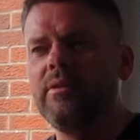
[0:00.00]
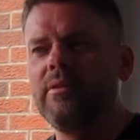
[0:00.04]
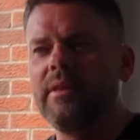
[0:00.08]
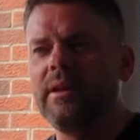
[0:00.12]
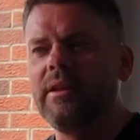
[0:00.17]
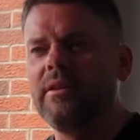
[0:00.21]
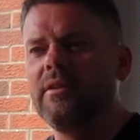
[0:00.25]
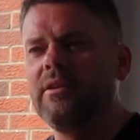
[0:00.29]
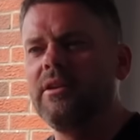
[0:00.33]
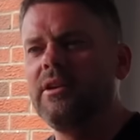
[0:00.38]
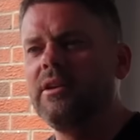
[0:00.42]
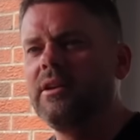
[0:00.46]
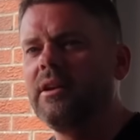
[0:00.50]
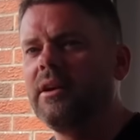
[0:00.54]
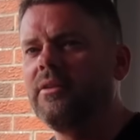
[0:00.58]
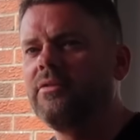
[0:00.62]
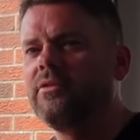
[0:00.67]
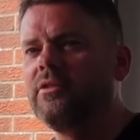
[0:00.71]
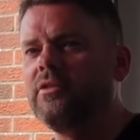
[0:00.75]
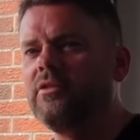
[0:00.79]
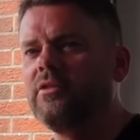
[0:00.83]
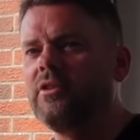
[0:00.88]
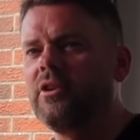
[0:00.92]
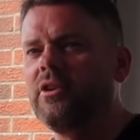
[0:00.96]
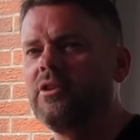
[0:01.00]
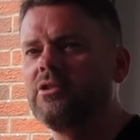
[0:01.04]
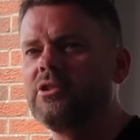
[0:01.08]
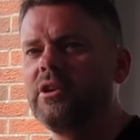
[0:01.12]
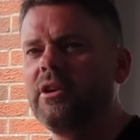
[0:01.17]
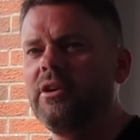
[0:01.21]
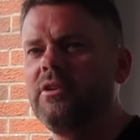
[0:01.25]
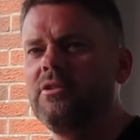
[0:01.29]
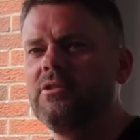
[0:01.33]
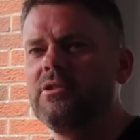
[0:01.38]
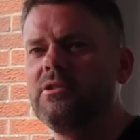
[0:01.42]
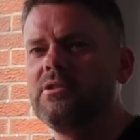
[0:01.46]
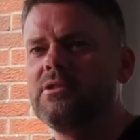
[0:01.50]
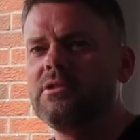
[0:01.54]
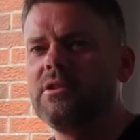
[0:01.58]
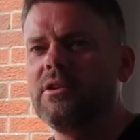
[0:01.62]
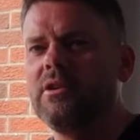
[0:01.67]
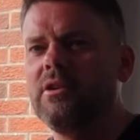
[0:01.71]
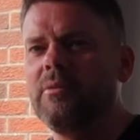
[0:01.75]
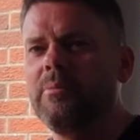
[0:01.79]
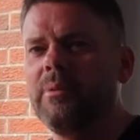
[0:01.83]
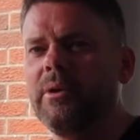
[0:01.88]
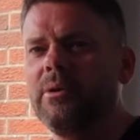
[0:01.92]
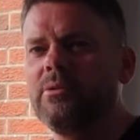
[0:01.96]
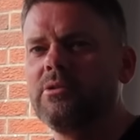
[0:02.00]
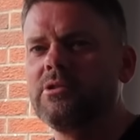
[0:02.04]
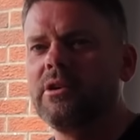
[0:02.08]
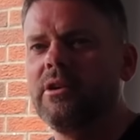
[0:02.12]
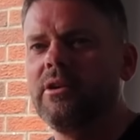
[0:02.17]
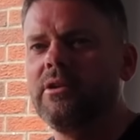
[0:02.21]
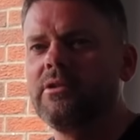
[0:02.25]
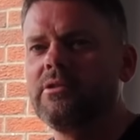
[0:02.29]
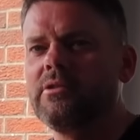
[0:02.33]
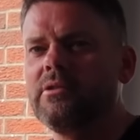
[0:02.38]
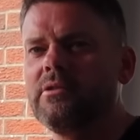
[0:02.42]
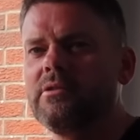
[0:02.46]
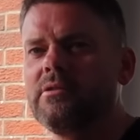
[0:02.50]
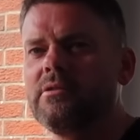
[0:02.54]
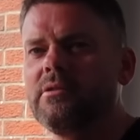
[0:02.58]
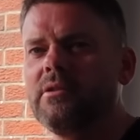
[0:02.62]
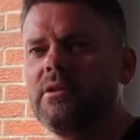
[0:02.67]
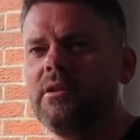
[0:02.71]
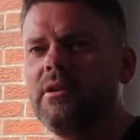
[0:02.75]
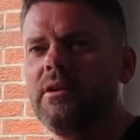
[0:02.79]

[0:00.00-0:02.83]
think that you'd have to start changing turbochargers.